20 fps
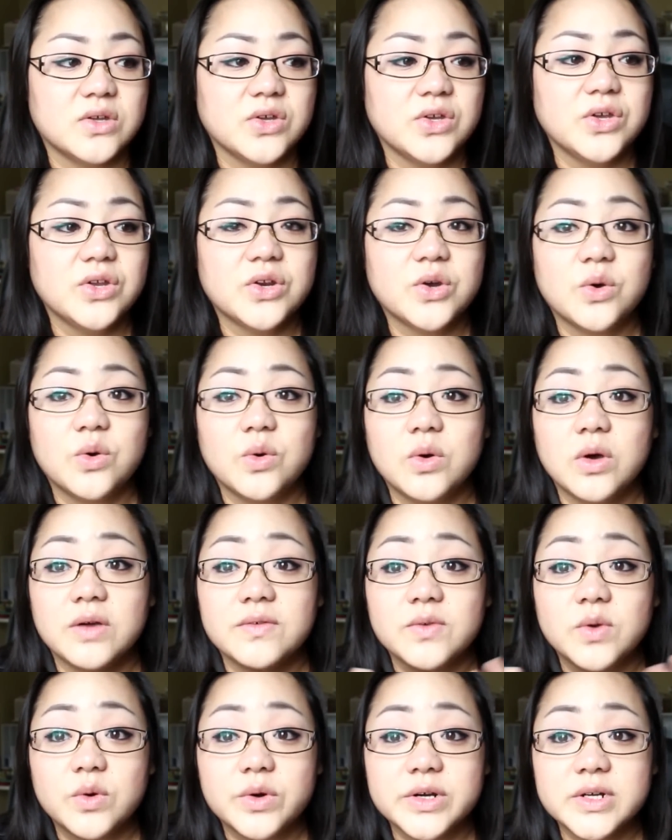you know,
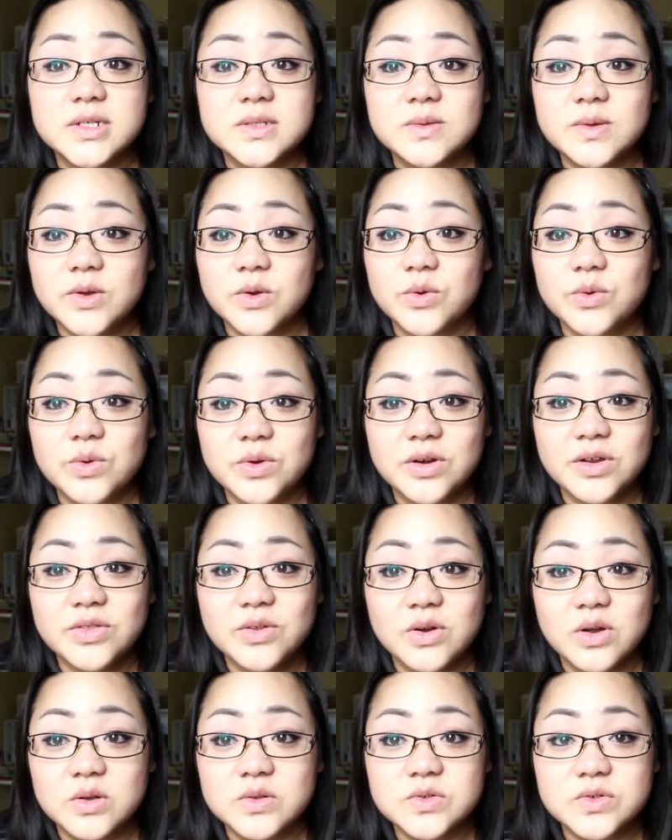of course, they go to another
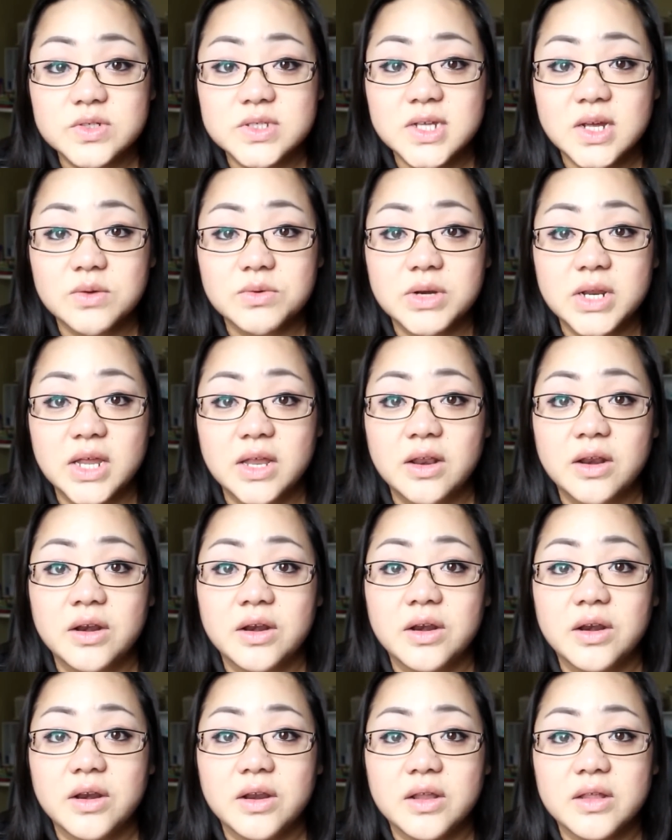ultrasound.
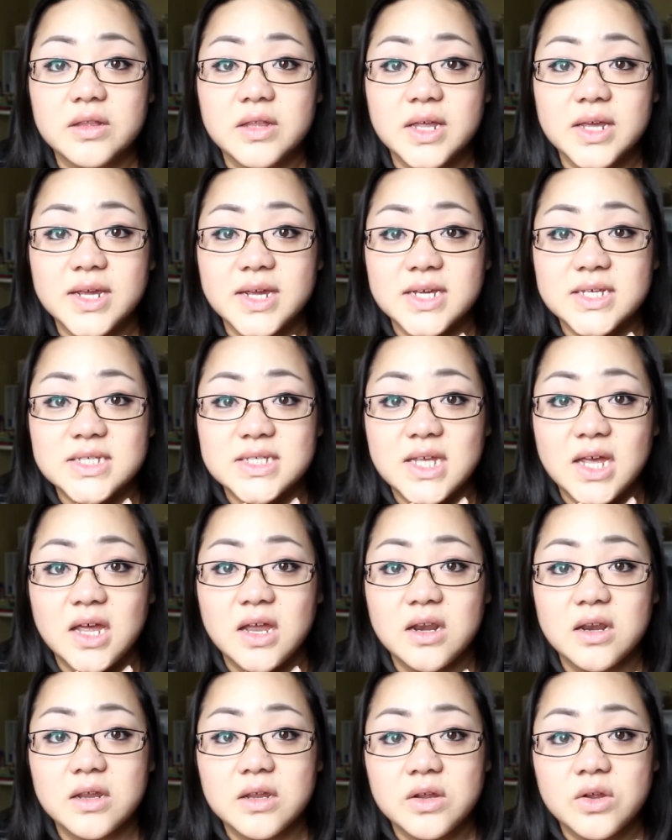And like I
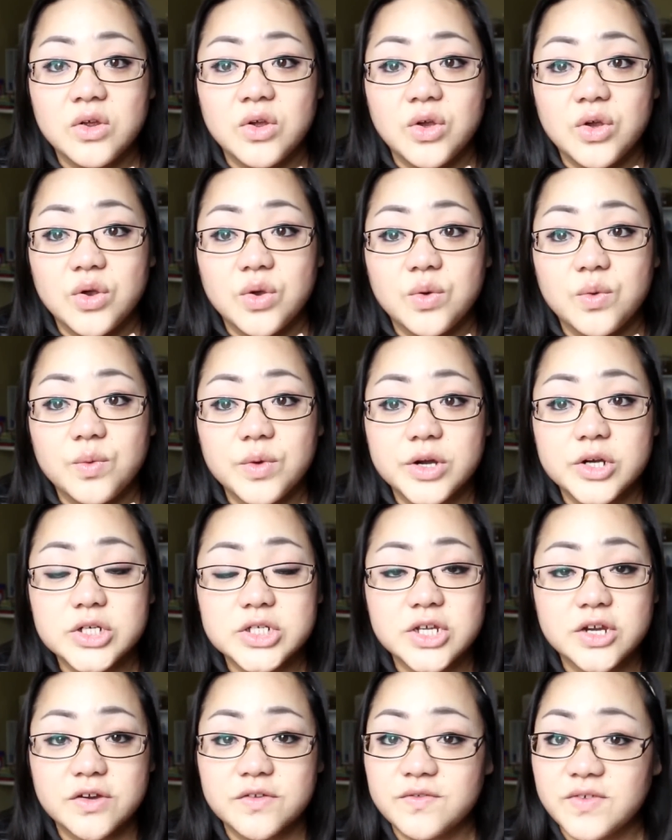said, we're
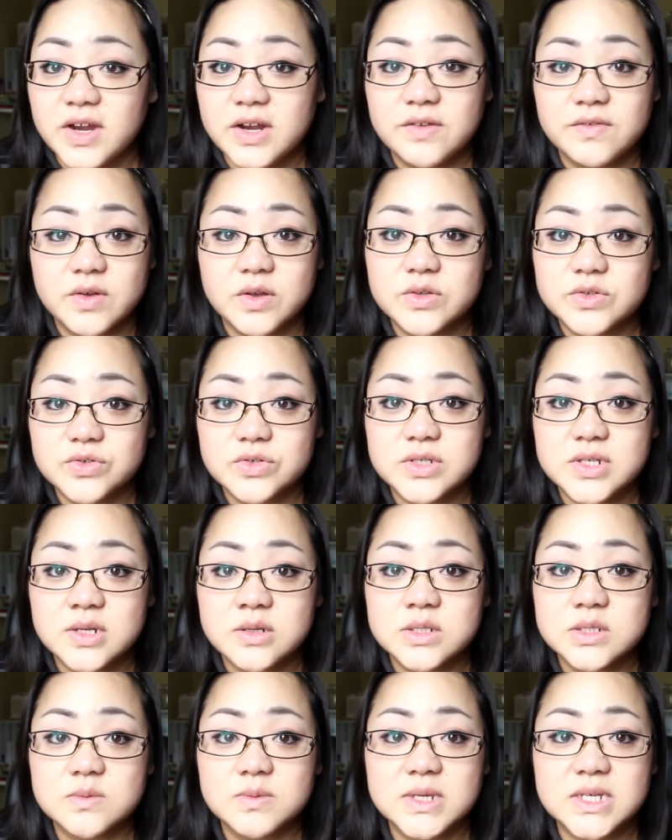terrified of
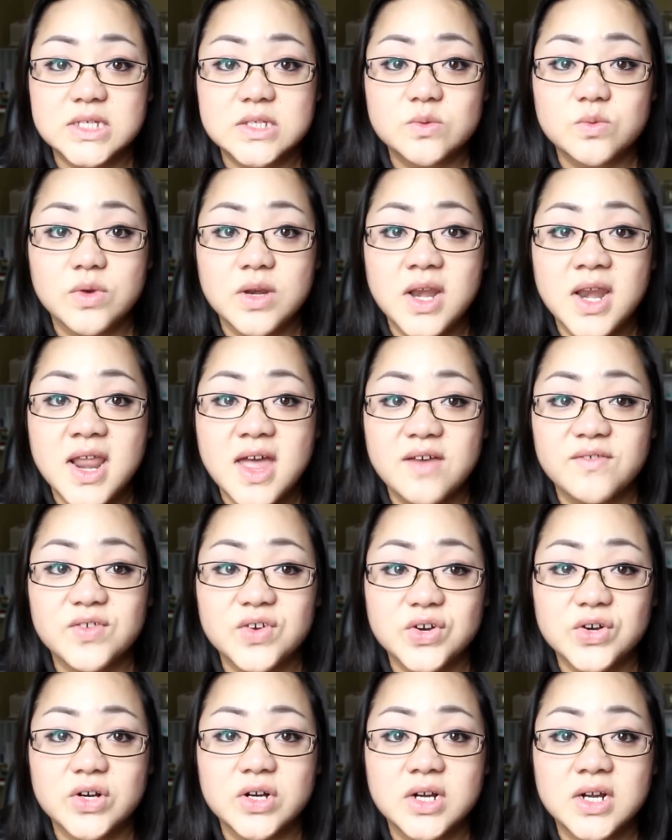ultrasounds because we
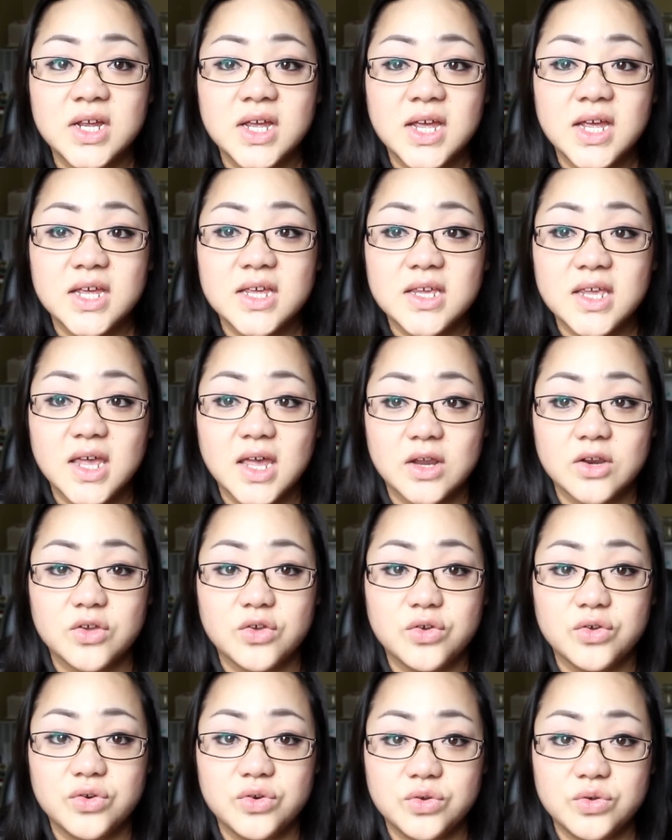never get
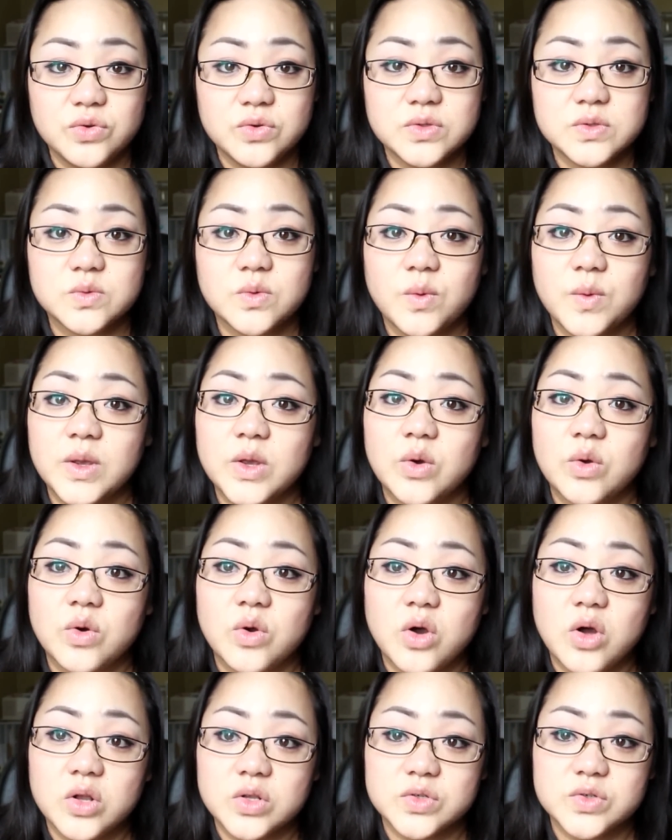good news when we go to
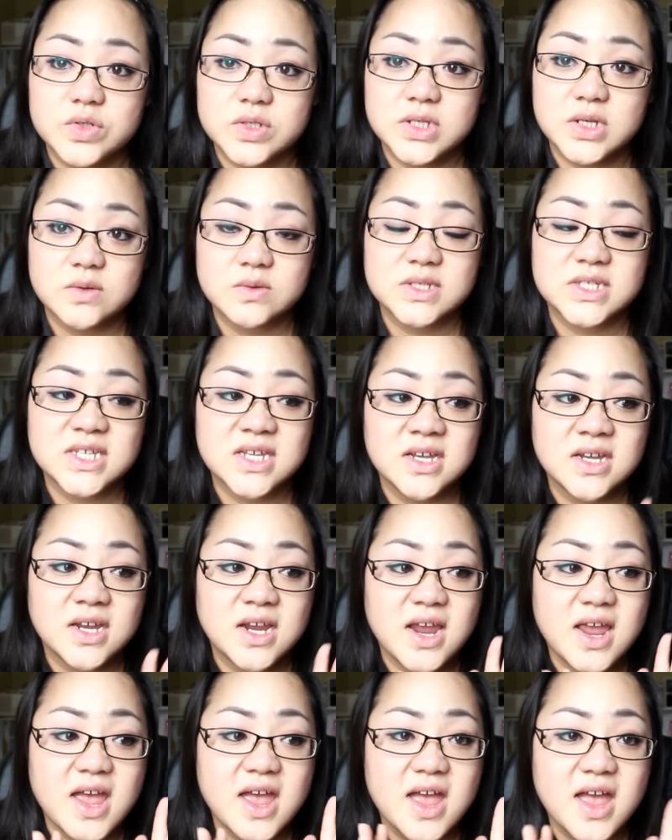ultrasounds,
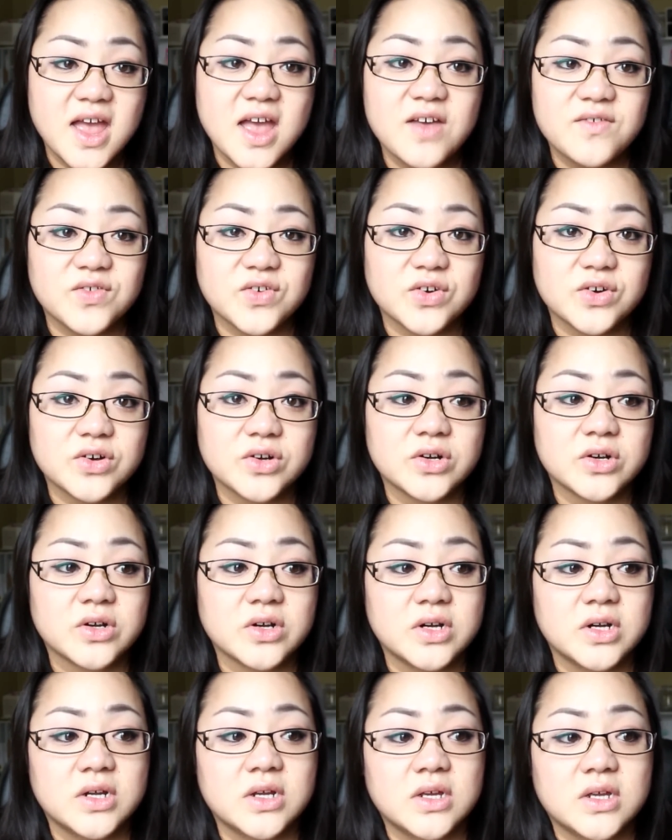ever.
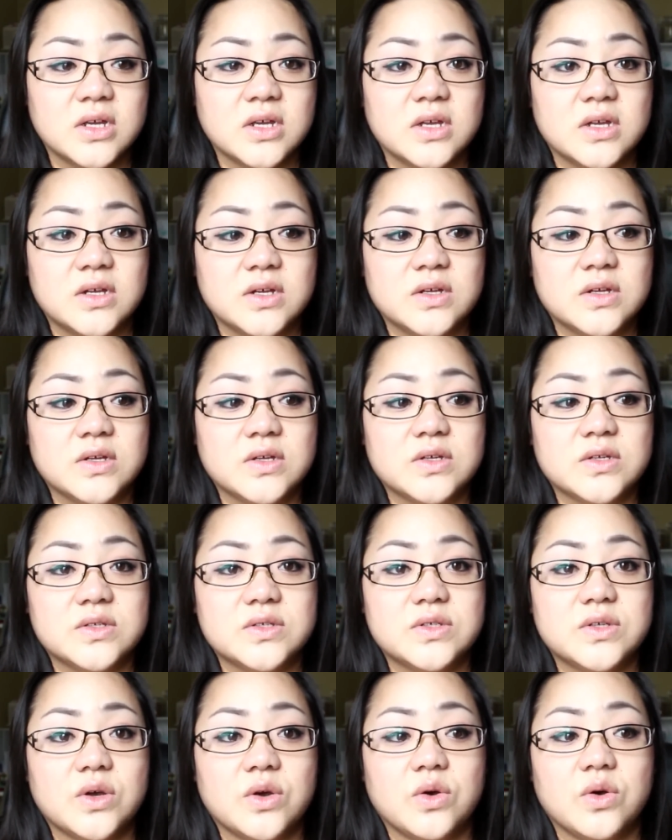
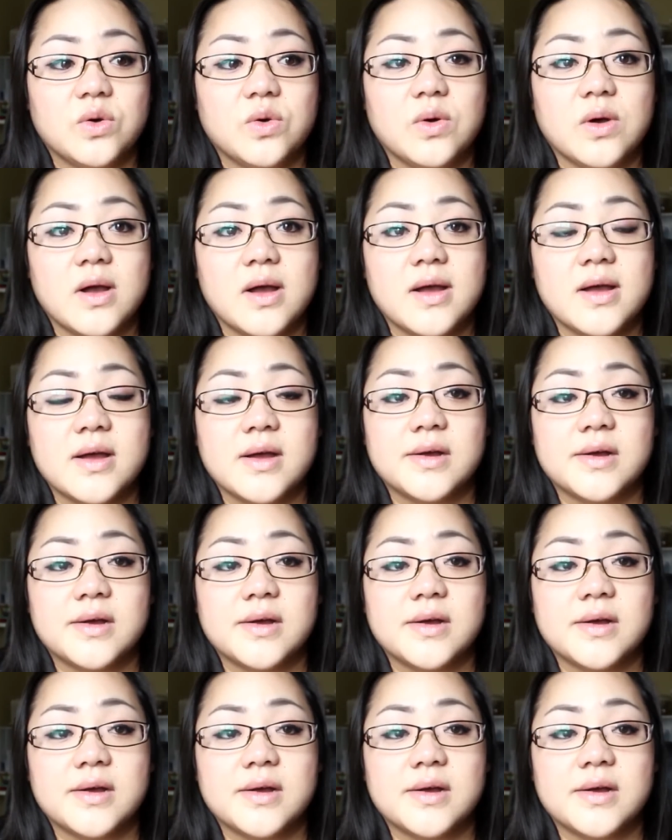So,